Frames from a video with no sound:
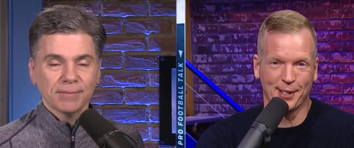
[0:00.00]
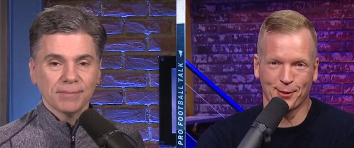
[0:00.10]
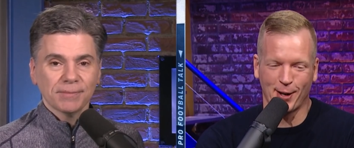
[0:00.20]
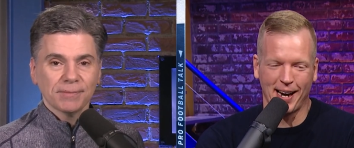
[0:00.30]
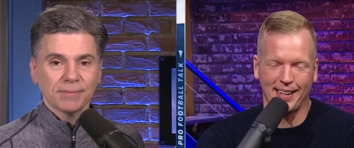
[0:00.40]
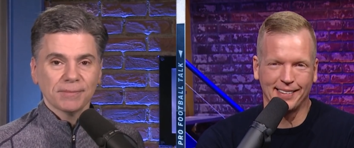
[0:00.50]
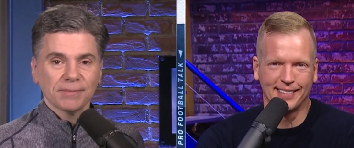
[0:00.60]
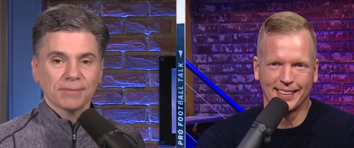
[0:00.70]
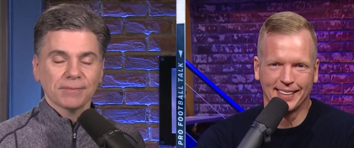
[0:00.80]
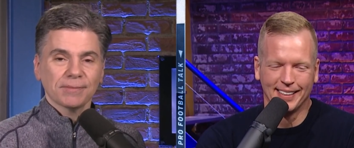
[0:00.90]
Speaker 1: right.
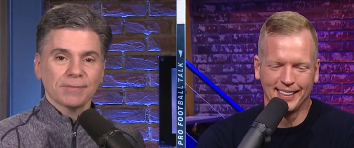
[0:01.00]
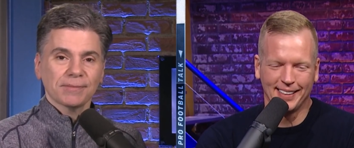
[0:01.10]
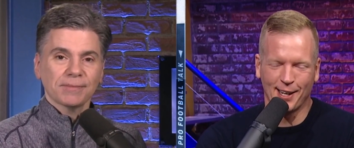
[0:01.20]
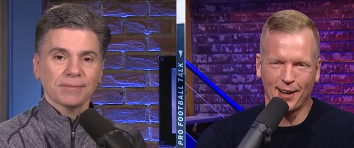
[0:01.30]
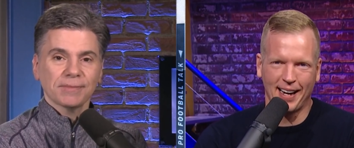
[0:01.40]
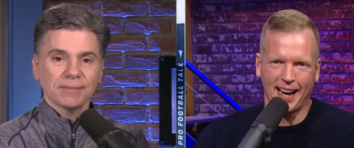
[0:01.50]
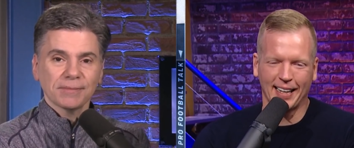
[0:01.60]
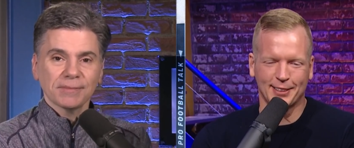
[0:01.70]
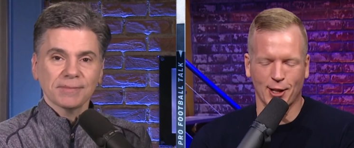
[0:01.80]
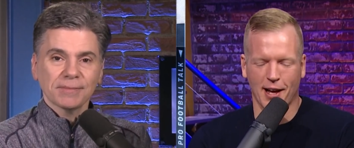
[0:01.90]
You know, I,
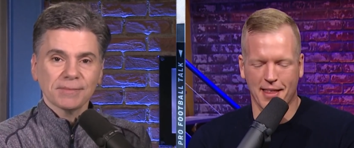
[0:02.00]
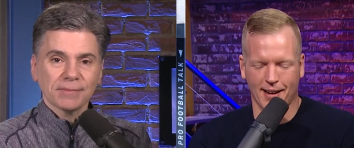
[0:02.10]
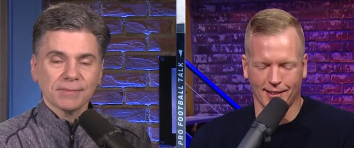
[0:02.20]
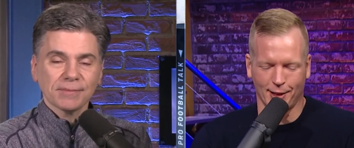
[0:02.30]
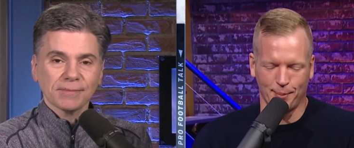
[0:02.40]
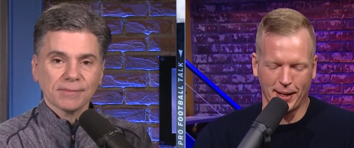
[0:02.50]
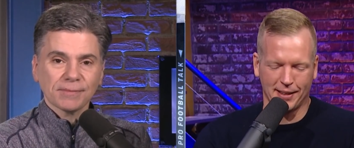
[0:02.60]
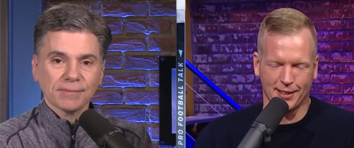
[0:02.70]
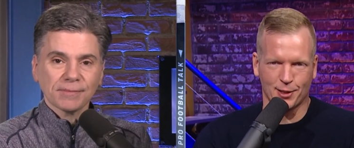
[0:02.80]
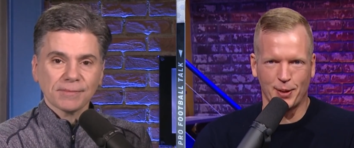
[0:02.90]
I saw that a little
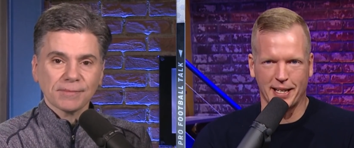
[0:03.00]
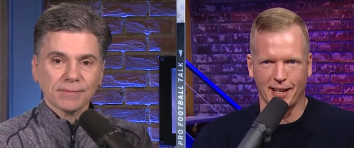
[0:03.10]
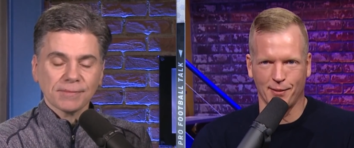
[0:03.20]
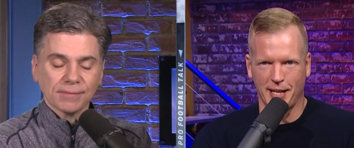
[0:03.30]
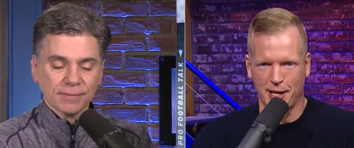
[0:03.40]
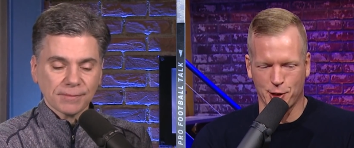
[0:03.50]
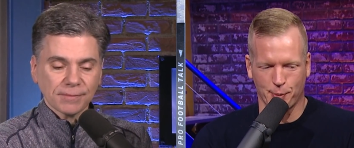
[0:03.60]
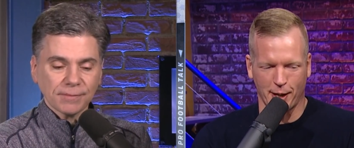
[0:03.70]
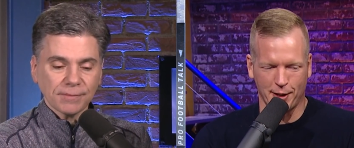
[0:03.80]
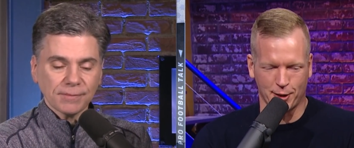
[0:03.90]
bit this weekend with Andrew
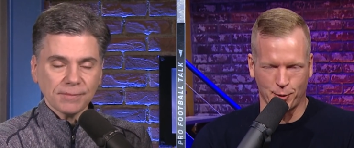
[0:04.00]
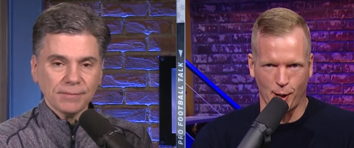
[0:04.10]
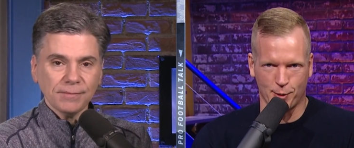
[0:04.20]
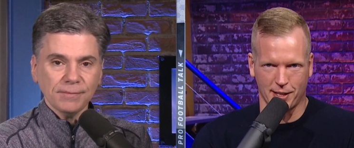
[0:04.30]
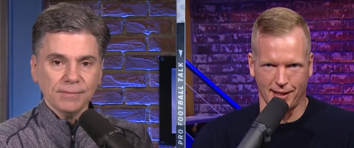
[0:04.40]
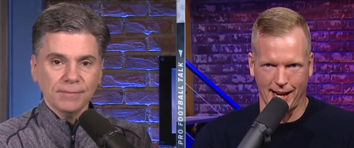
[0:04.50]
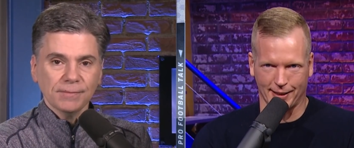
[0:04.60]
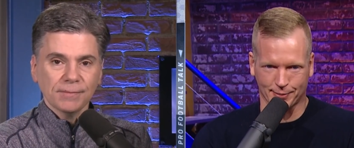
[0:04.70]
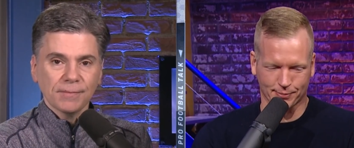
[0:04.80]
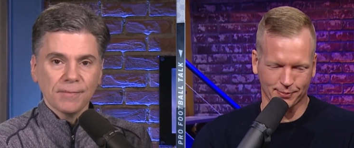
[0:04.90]
Berry's quotes and like
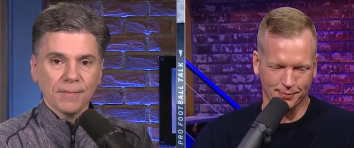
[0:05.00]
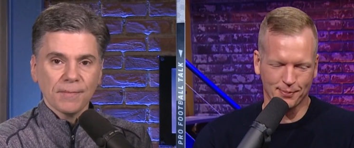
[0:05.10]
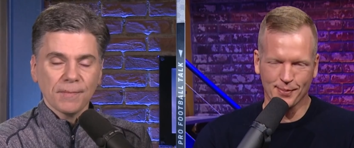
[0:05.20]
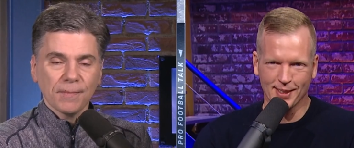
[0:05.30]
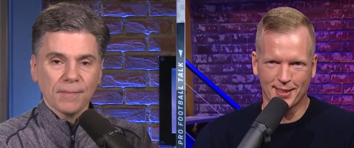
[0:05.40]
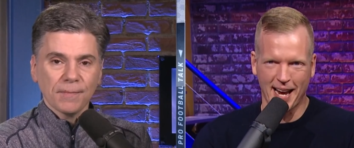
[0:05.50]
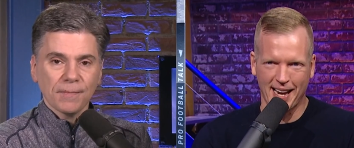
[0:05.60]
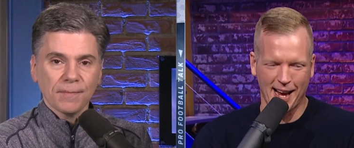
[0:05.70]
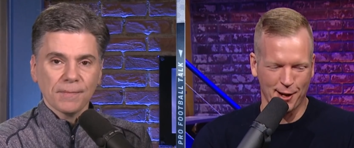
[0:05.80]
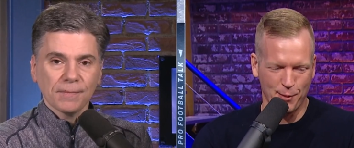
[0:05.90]

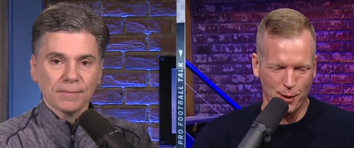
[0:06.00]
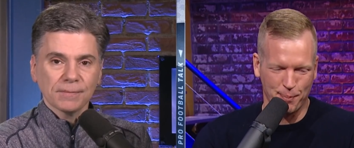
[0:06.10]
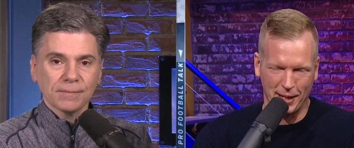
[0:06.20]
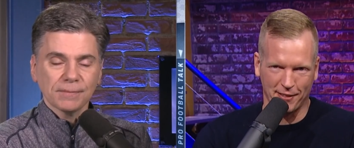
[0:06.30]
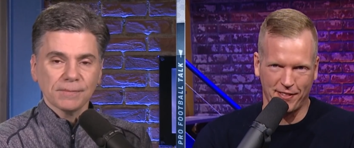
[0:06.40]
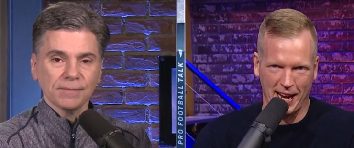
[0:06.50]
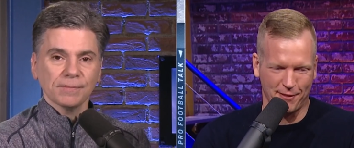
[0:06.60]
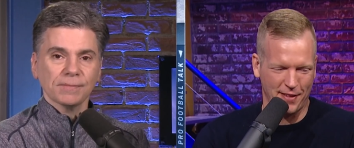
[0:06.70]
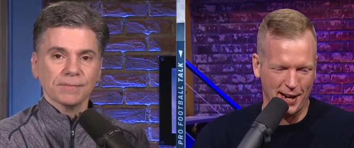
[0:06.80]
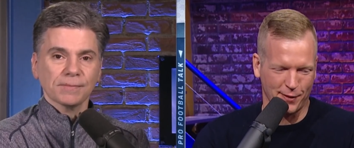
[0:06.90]
saying how he wouldn't be a fan
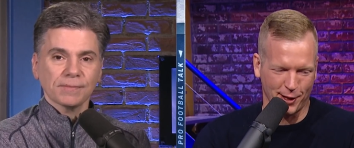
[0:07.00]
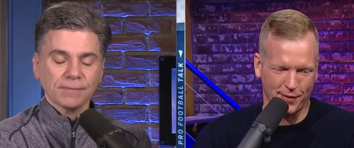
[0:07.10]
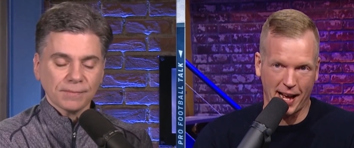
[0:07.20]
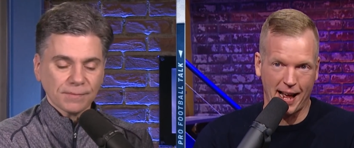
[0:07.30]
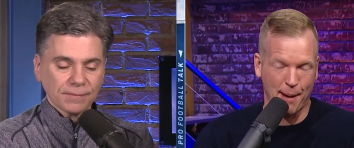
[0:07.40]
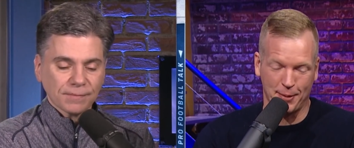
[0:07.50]
favorite if that happened.